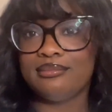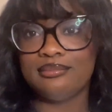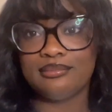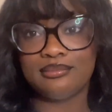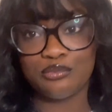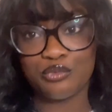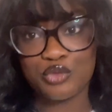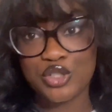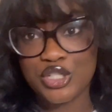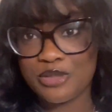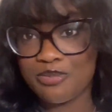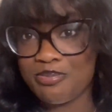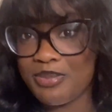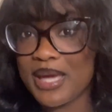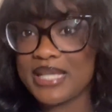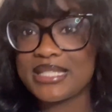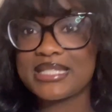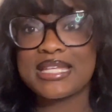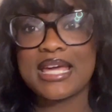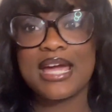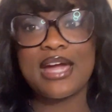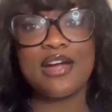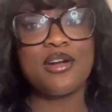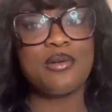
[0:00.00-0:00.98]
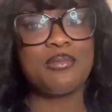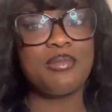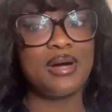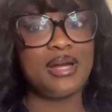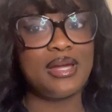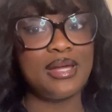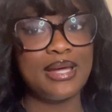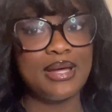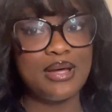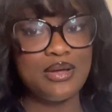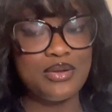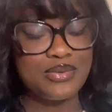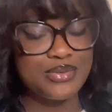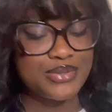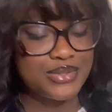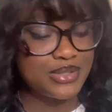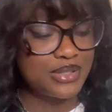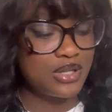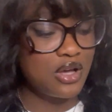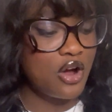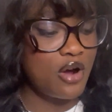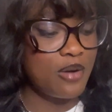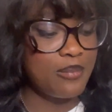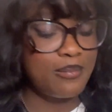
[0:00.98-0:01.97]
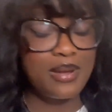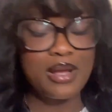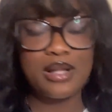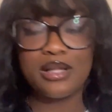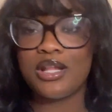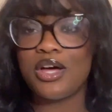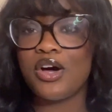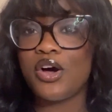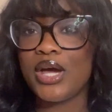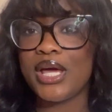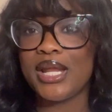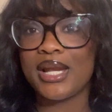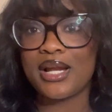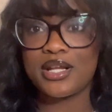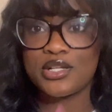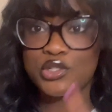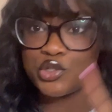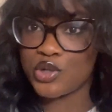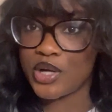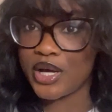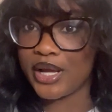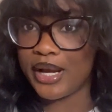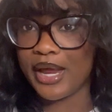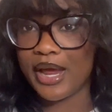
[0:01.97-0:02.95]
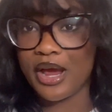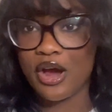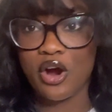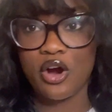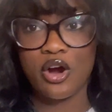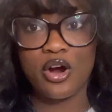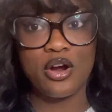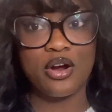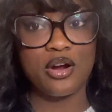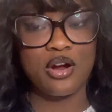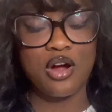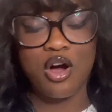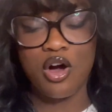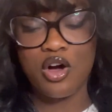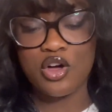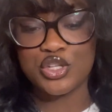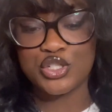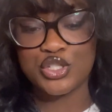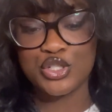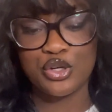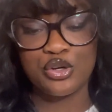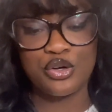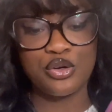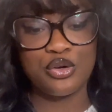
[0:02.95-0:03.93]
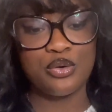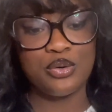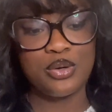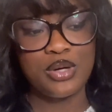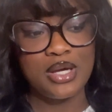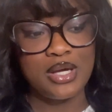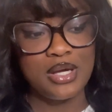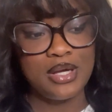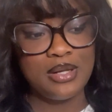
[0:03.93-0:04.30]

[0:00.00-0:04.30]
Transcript: respect to everybody else, Carmelo and Andrade are also